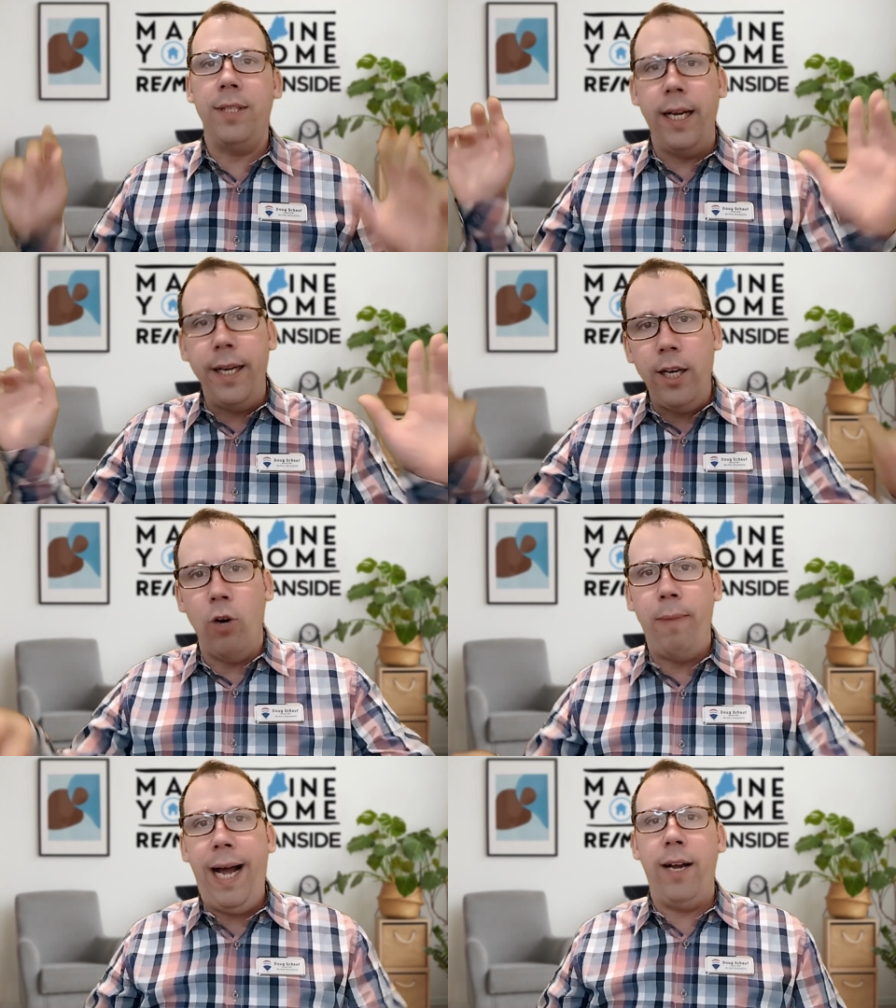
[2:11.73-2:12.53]
tend to go
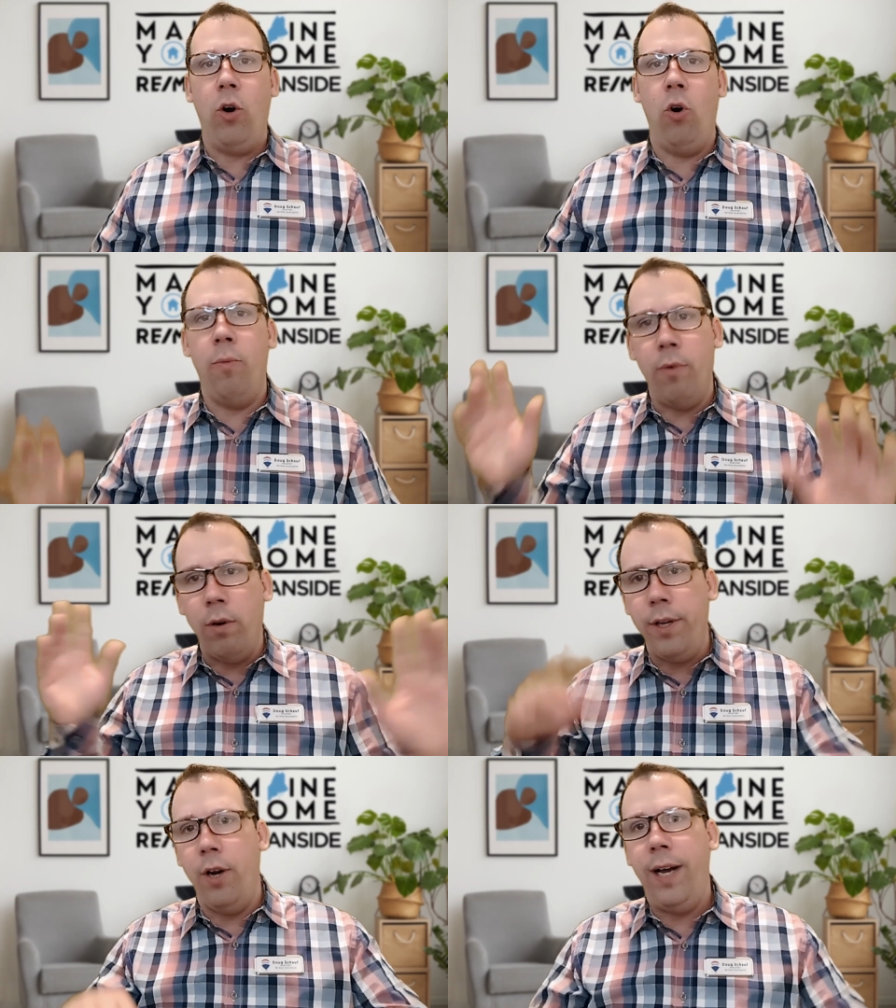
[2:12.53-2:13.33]
back home or,
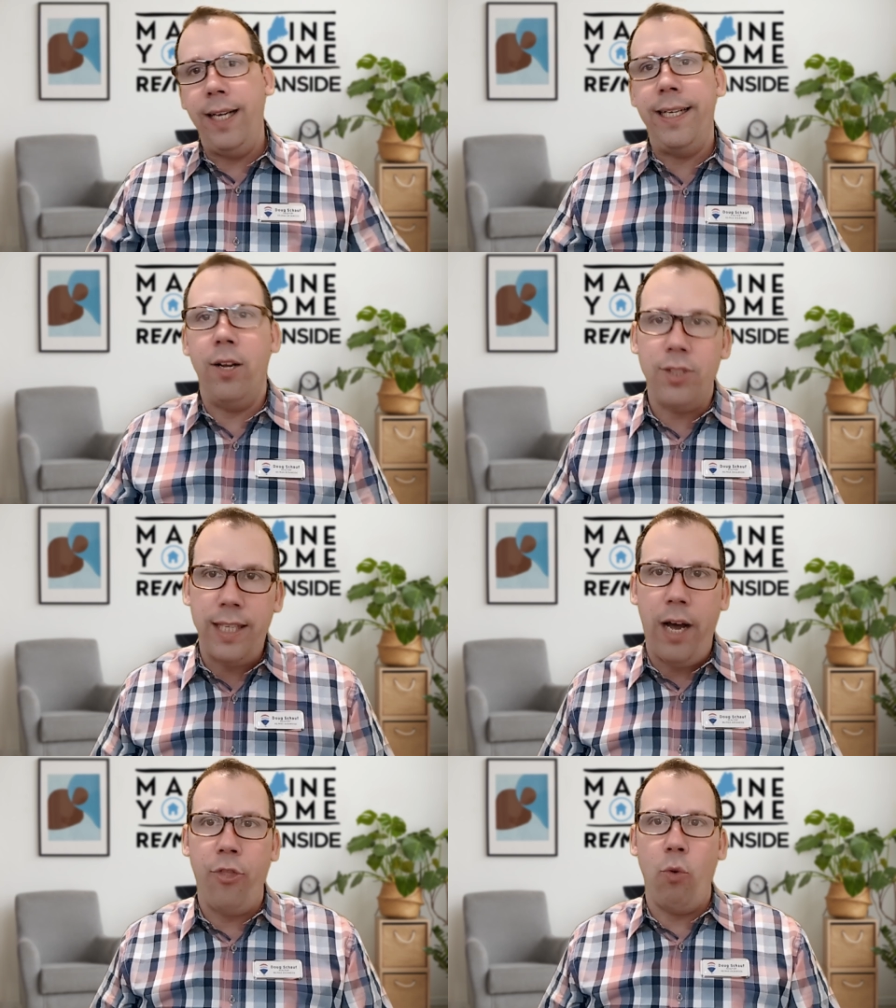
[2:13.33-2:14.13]
you know, head down
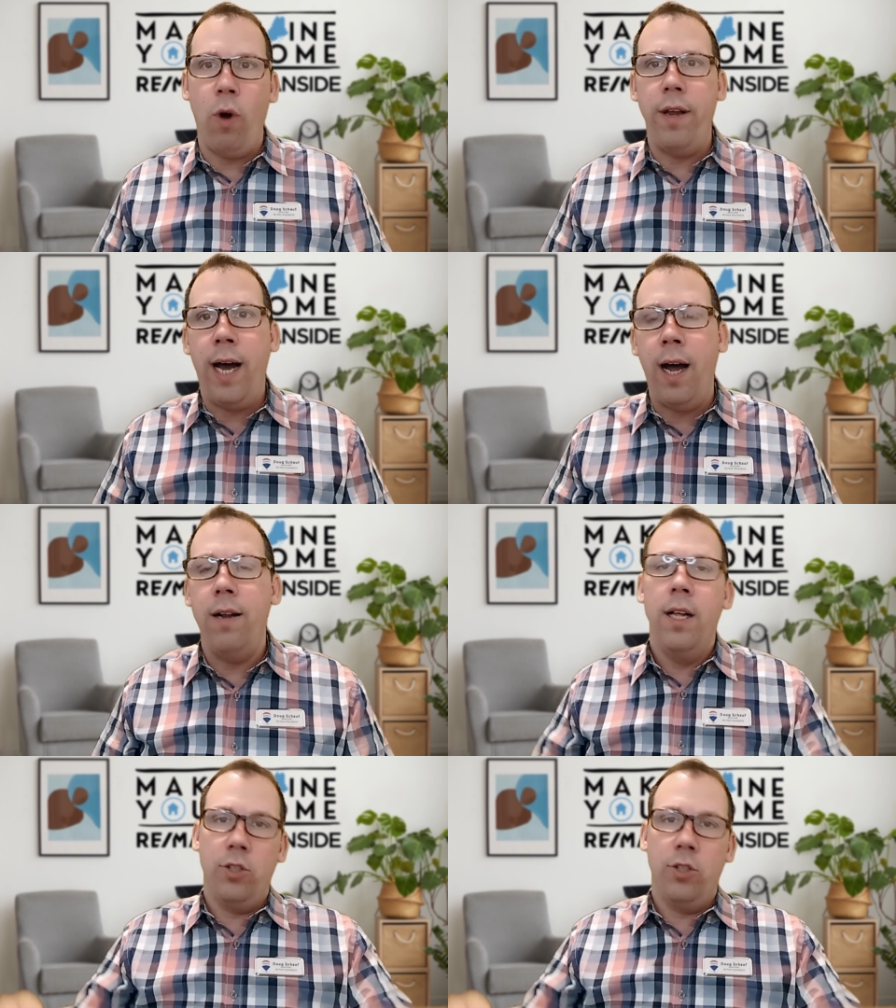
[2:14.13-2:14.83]
south or whatnot.